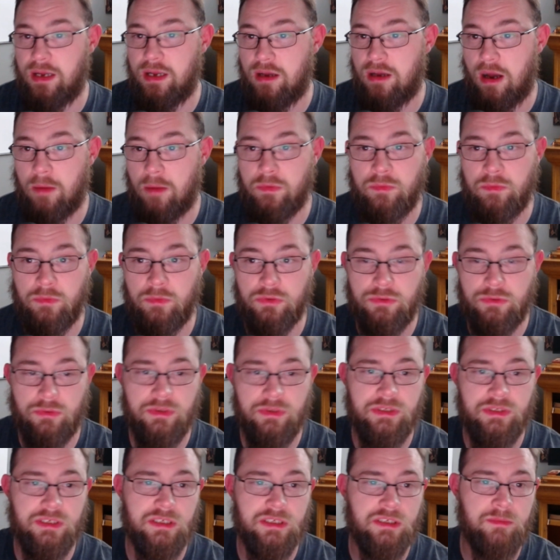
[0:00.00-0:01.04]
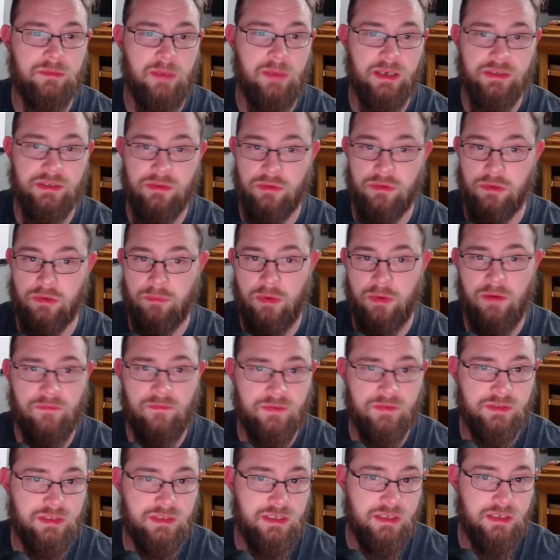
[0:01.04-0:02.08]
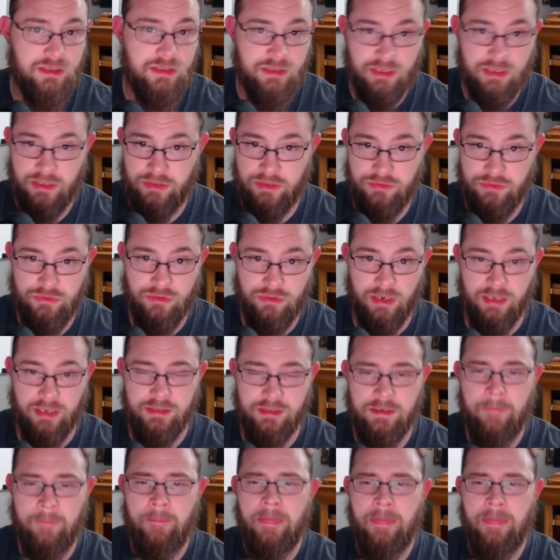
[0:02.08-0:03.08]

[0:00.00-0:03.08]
optimal choices based on their preferences and constraints.